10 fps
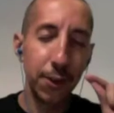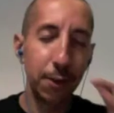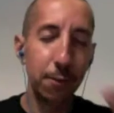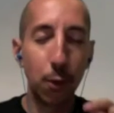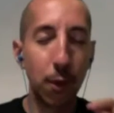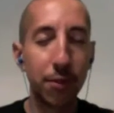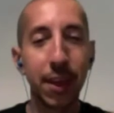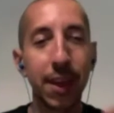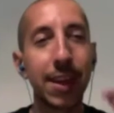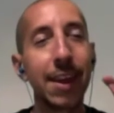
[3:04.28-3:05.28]
number
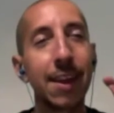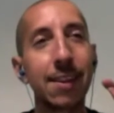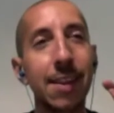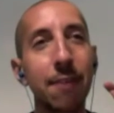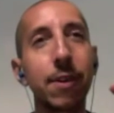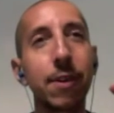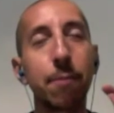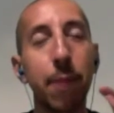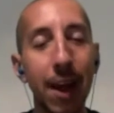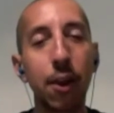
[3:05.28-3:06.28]
one thing,
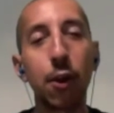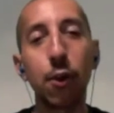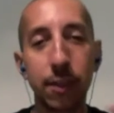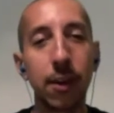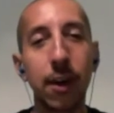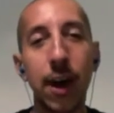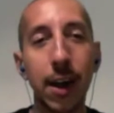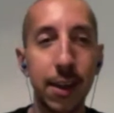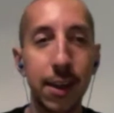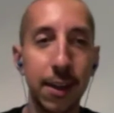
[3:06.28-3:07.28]
definitely buy low, sell
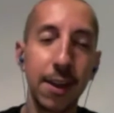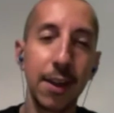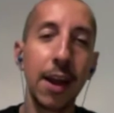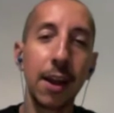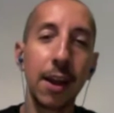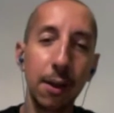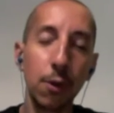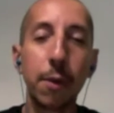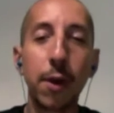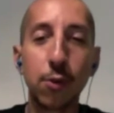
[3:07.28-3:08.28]
high.
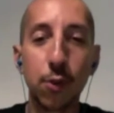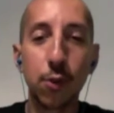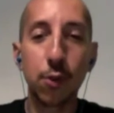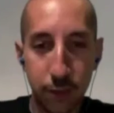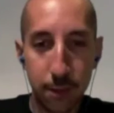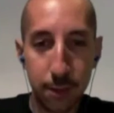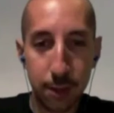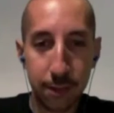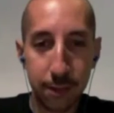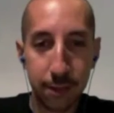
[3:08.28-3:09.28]
And what about yourself,
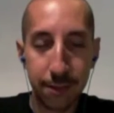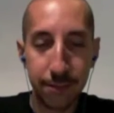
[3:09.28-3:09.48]
Jameson?